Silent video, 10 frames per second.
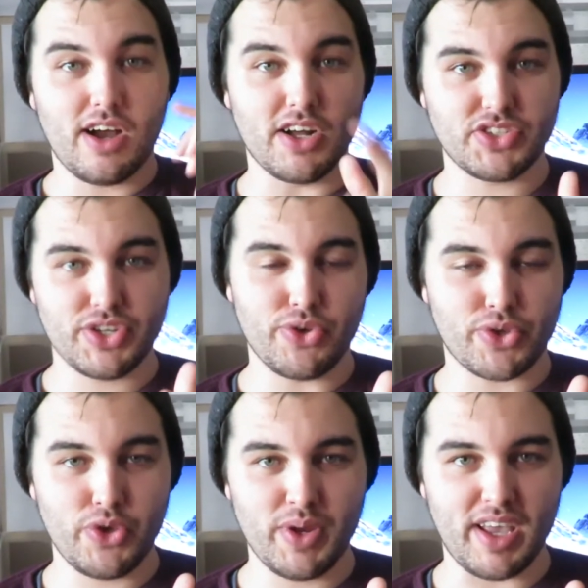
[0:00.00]
answering your
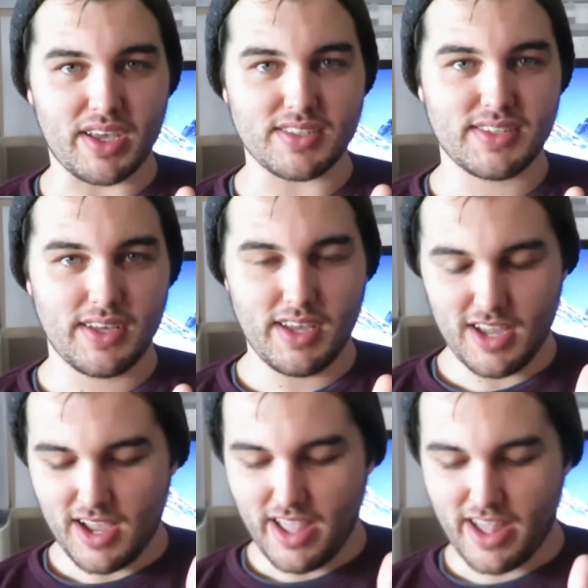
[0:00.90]
Q&As,
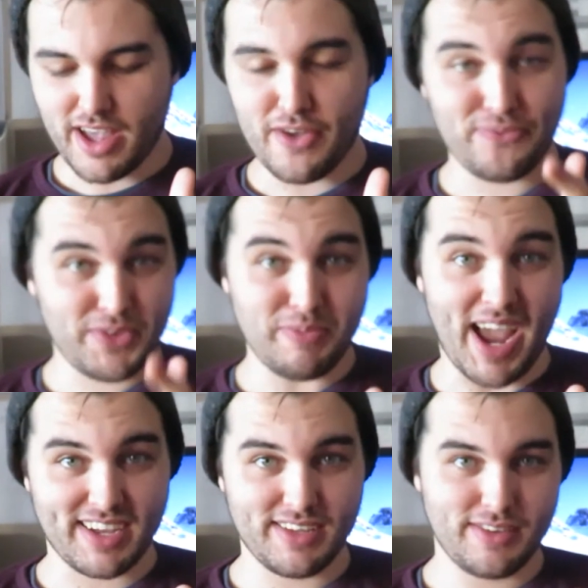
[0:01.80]

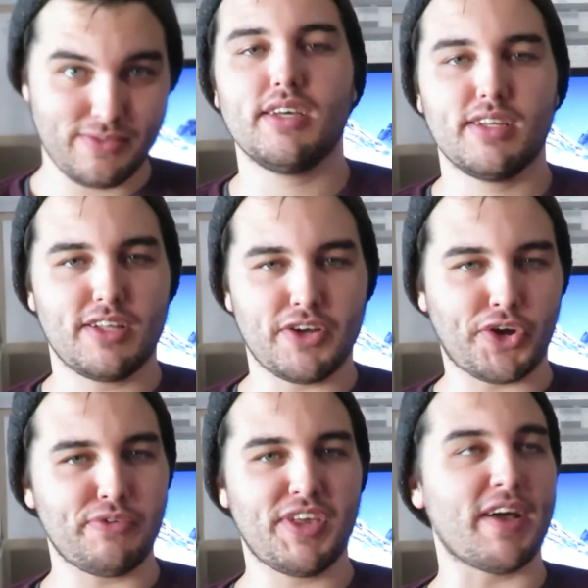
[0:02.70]
feedback, like
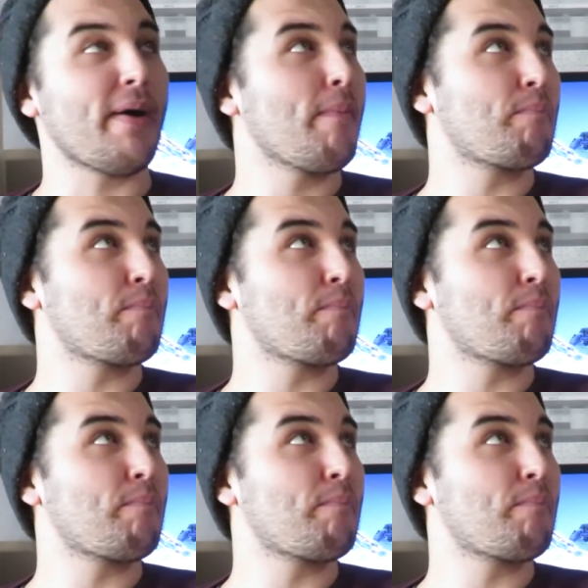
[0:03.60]
over here,